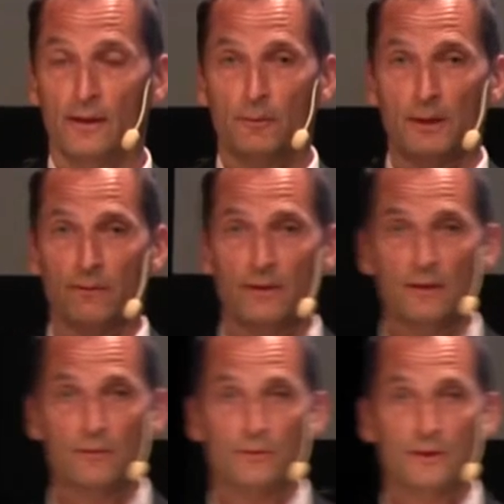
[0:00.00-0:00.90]
We have
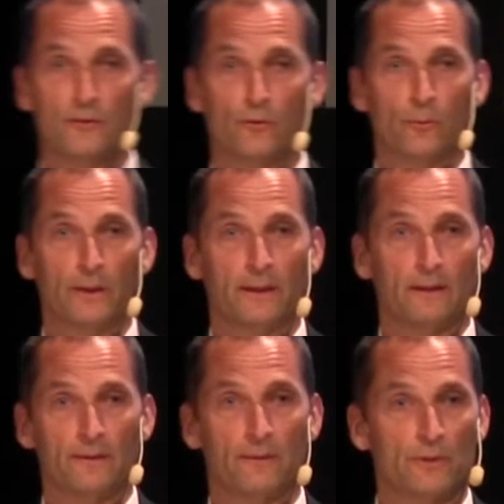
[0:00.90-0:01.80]
countries
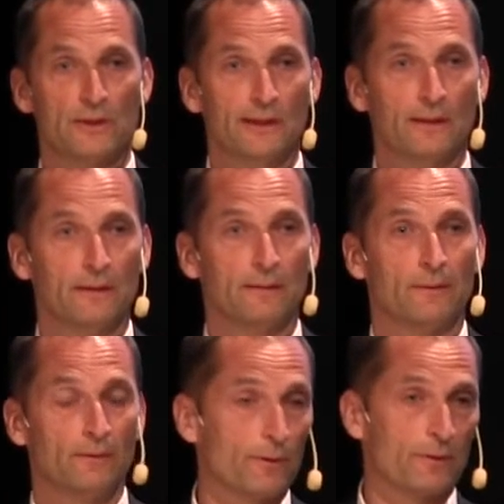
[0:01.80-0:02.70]
where the recycler
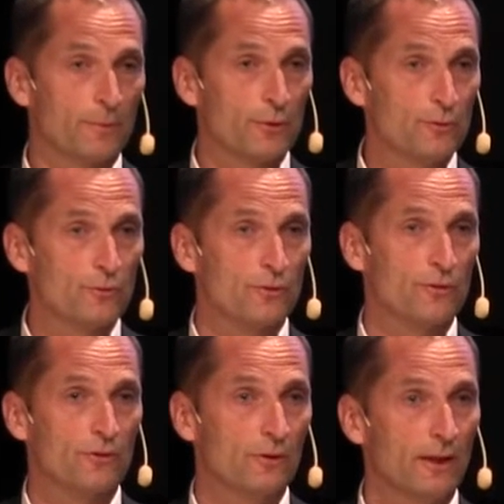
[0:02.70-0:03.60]
or the
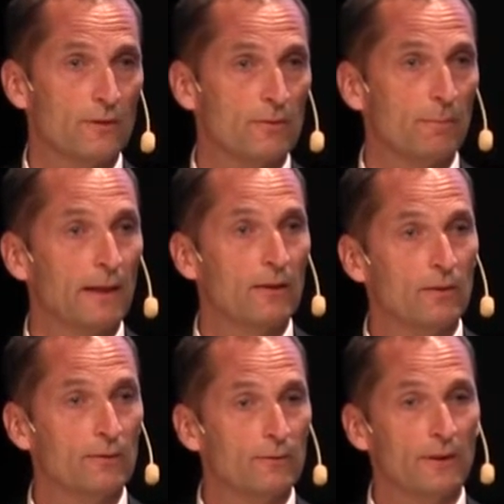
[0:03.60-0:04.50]
producers can actually make
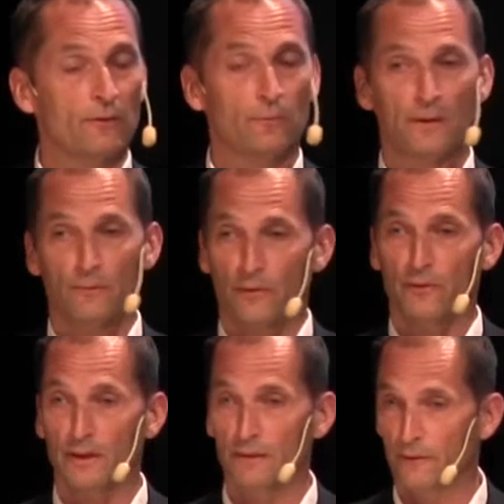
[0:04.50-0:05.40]
contracts with the
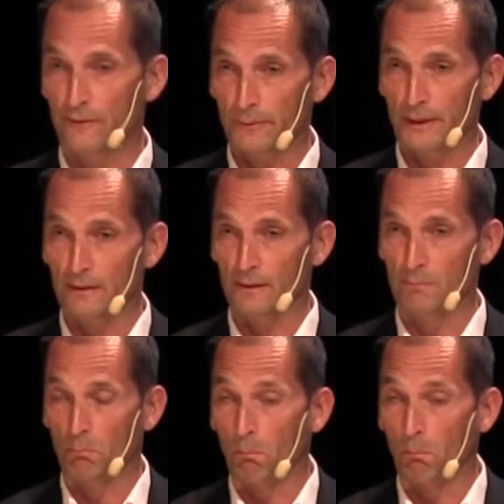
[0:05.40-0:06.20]
recyclers directly.